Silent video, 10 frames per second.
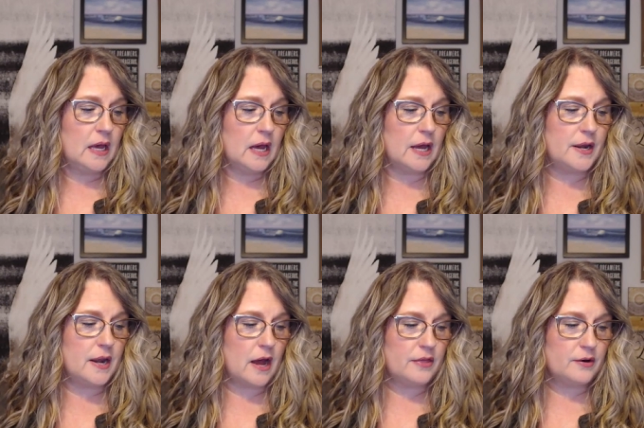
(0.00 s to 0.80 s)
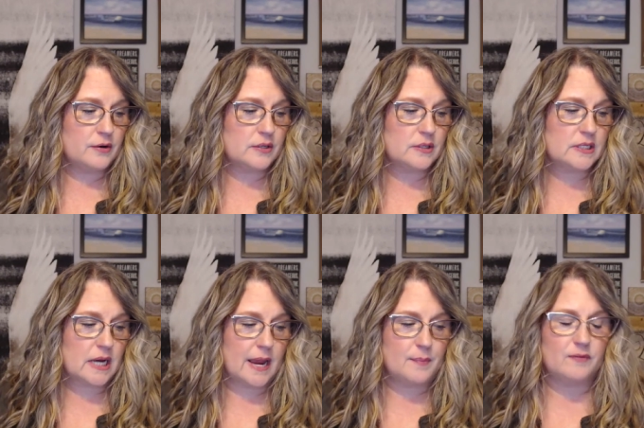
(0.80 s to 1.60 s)
Another
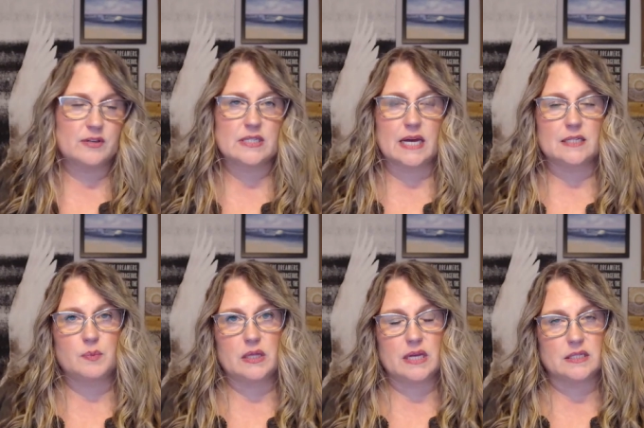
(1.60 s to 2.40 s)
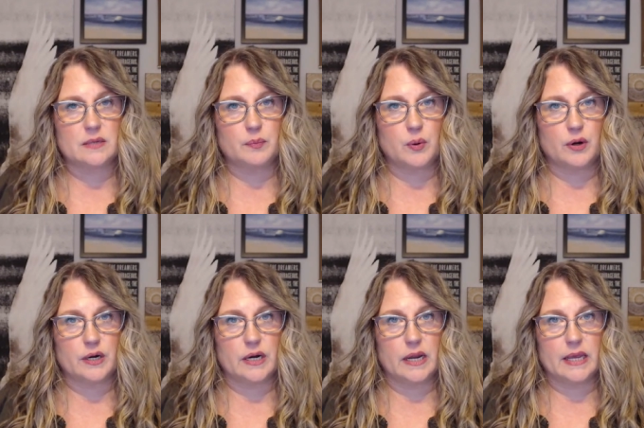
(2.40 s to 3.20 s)
type of assessment that's
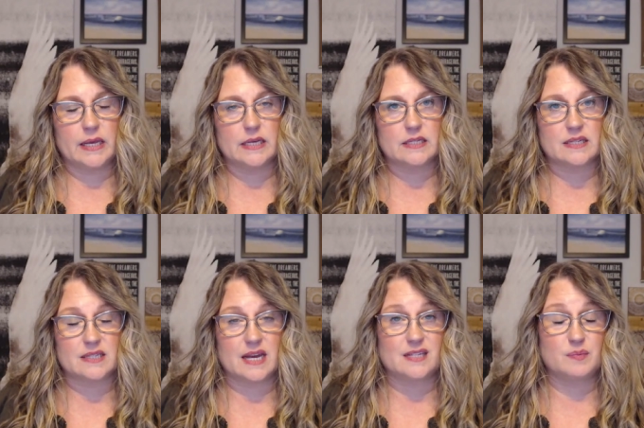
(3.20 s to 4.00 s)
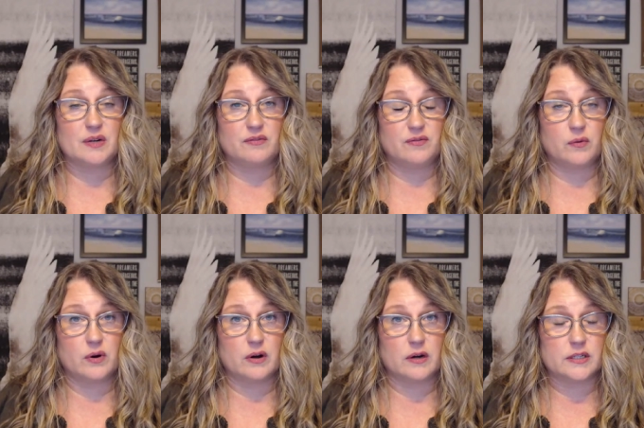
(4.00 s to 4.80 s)
important is assessment
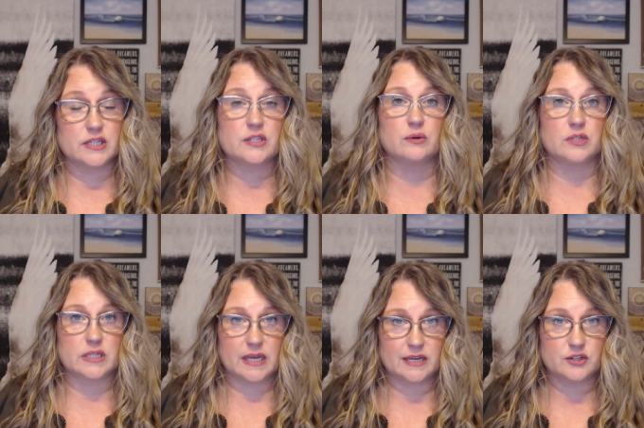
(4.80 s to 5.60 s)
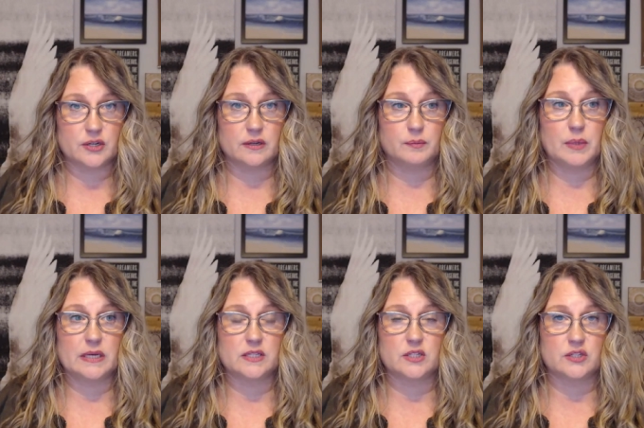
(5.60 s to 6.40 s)
for dissociation,
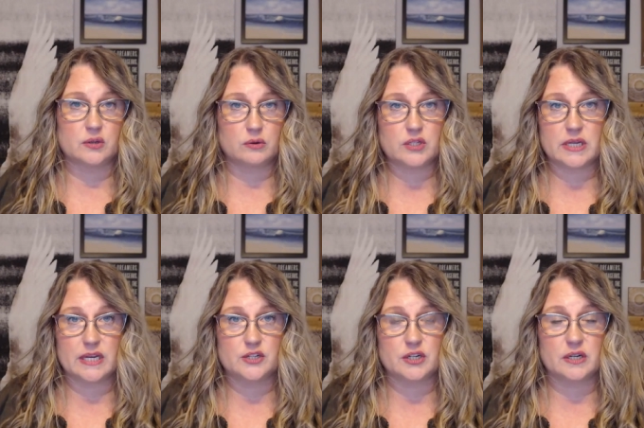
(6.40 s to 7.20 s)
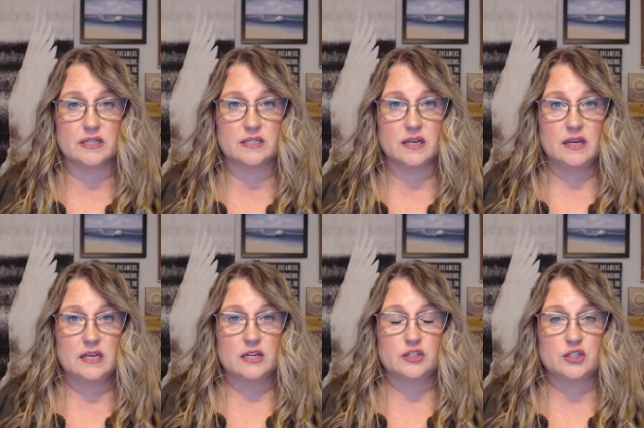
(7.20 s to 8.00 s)
because dissociation is
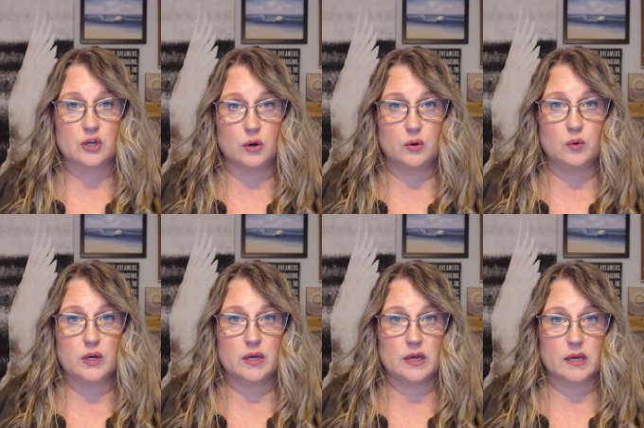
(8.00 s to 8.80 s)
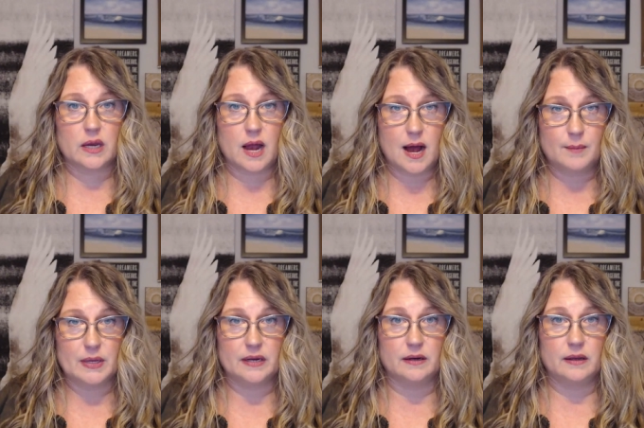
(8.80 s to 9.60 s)
so
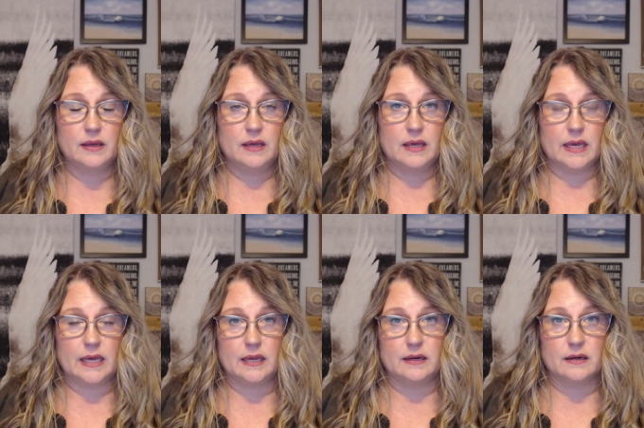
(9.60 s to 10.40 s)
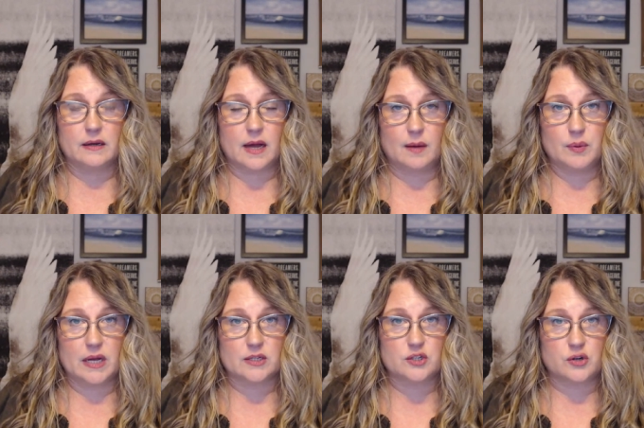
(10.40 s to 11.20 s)
common in
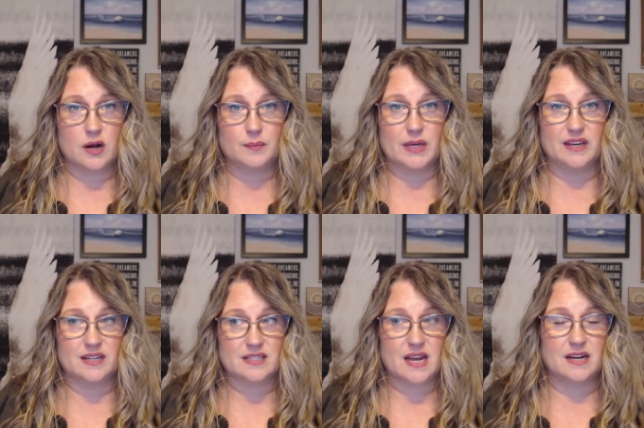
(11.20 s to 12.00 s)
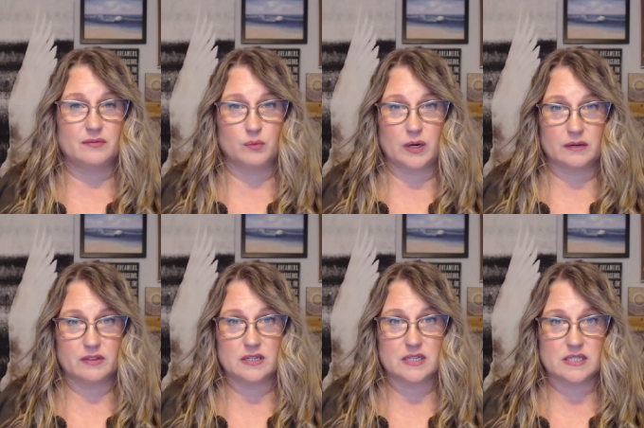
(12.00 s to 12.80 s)
complex trauma, and it's kind of one of
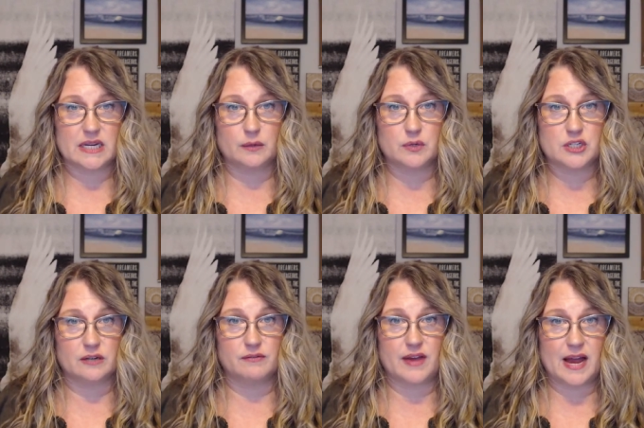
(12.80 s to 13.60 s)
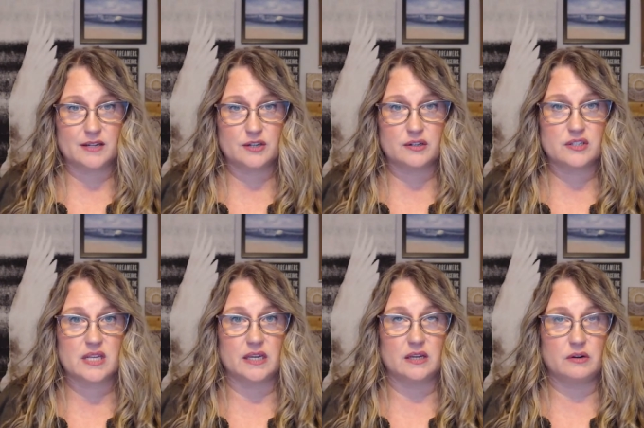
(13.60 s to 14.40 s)
the distinguishing factors
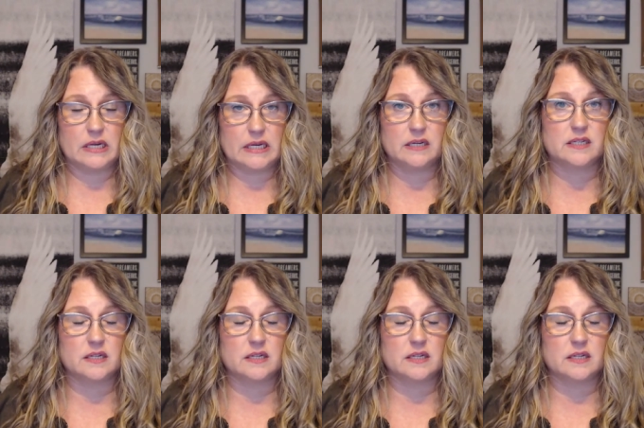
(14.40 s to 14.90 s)
that you need to